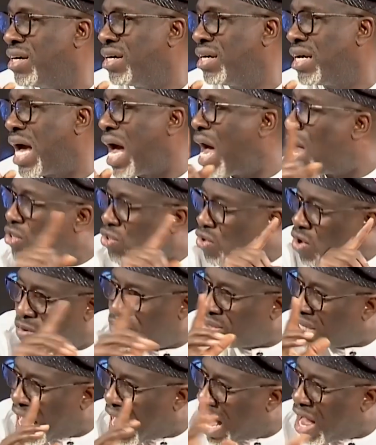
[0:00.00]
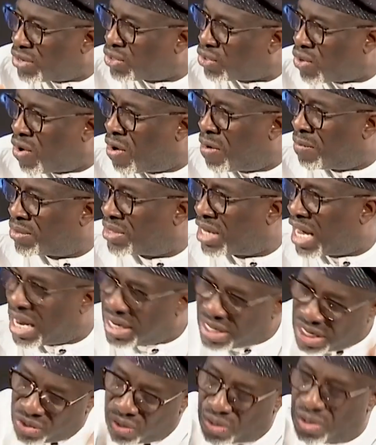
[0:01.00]
outcomes are outcomes, and
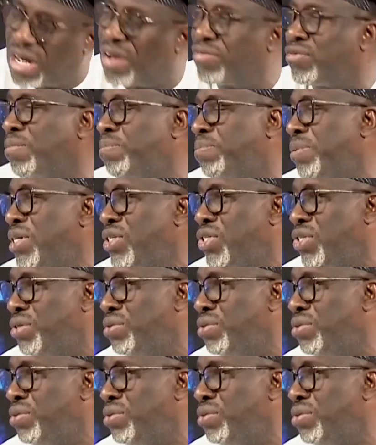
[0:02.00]
they don't have to please you.